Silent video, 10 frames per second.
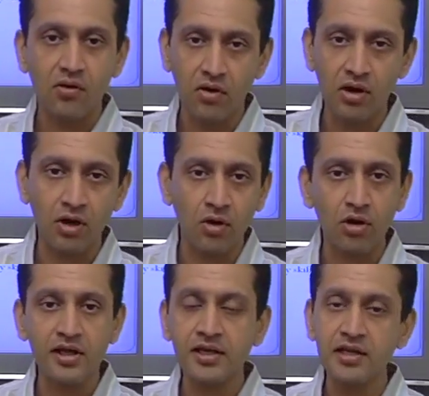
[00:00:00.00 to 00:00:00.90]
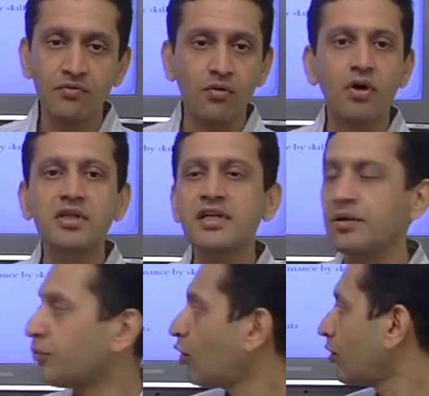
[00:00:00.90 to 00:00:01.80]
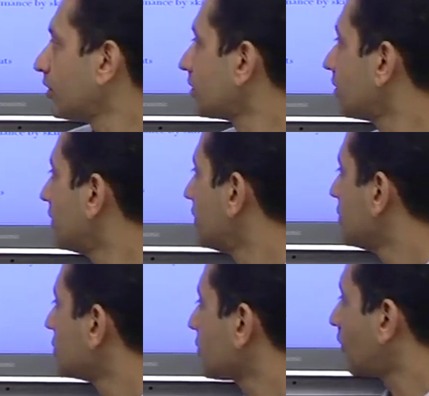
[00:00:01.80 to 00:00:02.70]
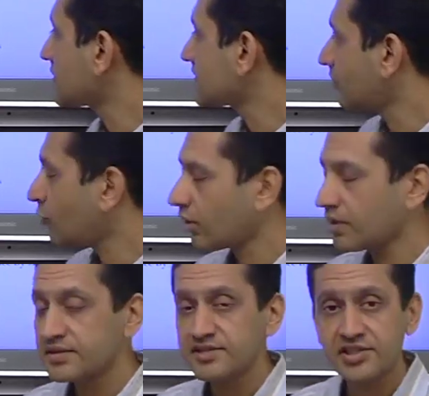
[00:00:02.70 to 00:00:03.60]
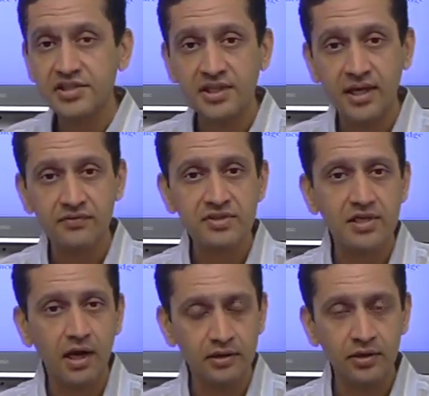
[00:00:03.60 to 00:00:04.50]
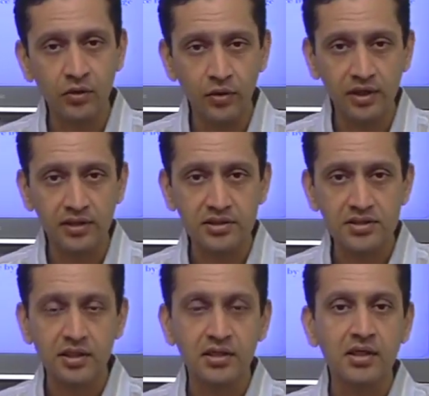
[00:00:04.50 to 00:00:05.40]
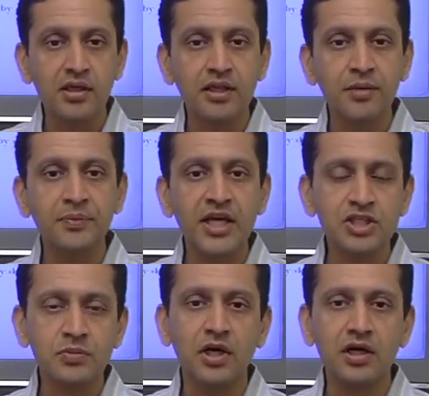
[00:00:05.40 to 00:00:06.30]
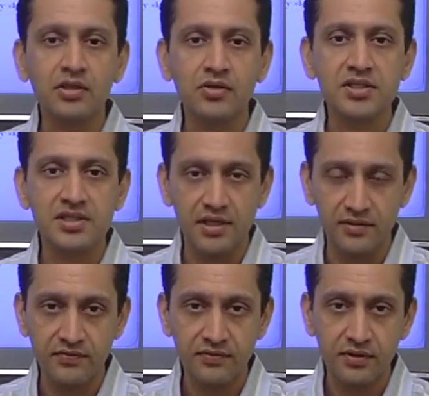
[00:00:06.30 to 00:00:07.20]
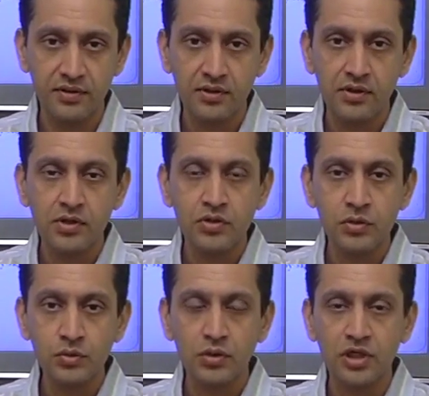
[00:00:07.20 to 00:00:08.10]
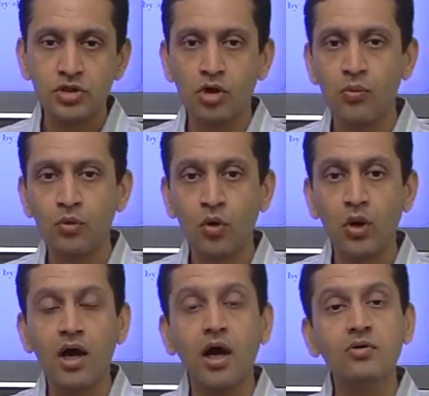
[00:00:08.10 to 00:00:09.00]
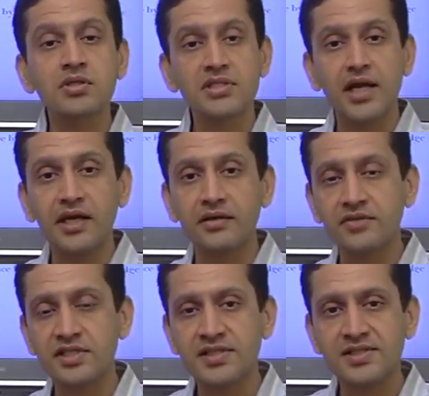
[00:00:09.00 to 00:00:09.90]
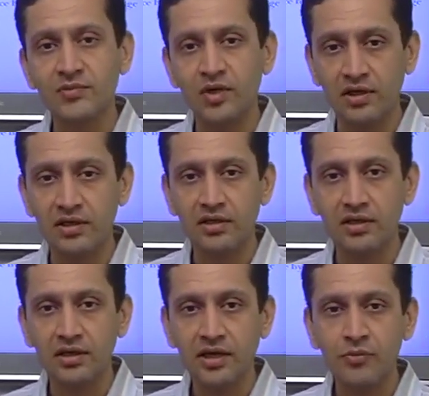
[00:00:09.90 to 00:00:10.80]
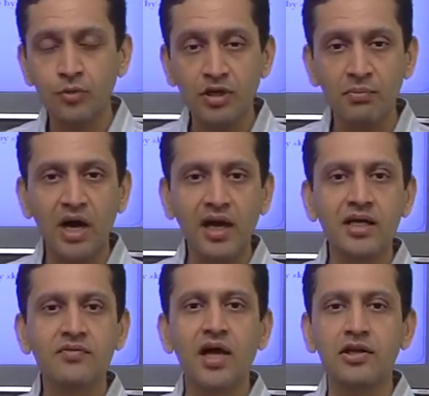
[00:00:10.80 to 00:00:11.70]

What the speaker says: or accordingly reward the employee. So what some organizations have started doing is they benchmark yourself to a job role outside which is similar and put a market